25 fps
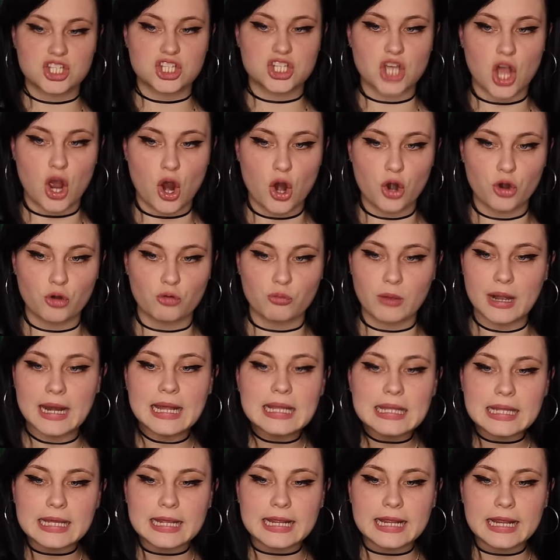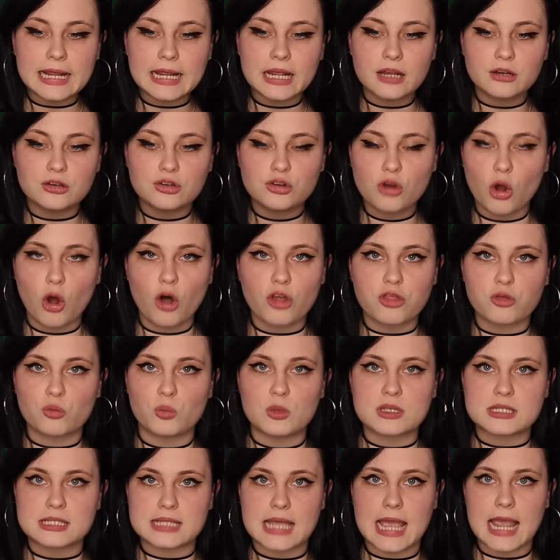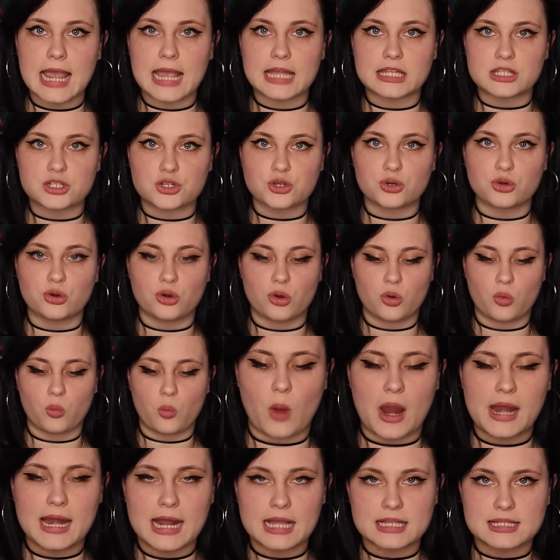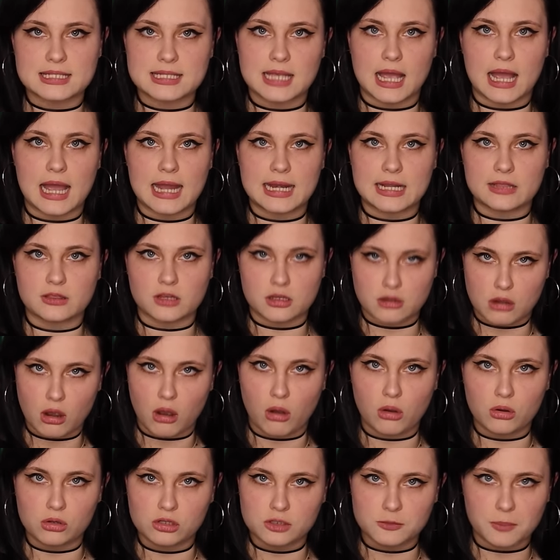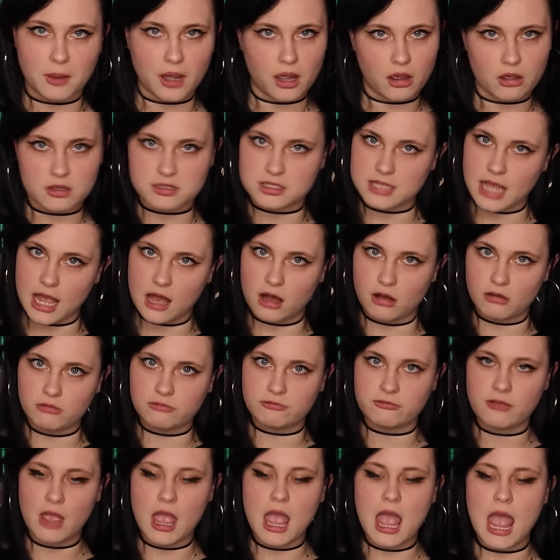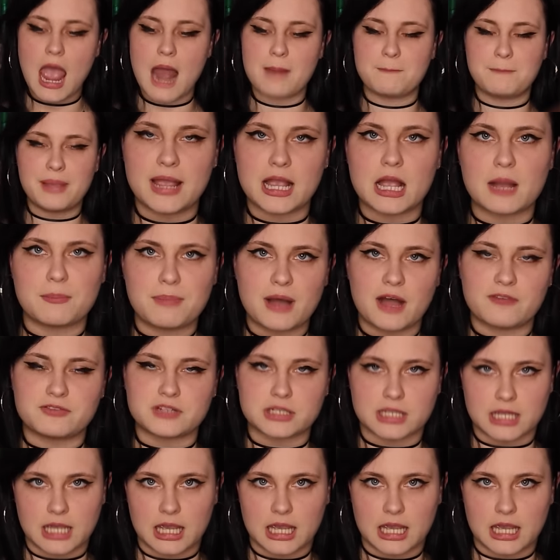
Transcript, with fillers: So really, North was there to wait outside in the cold by herself and pick up after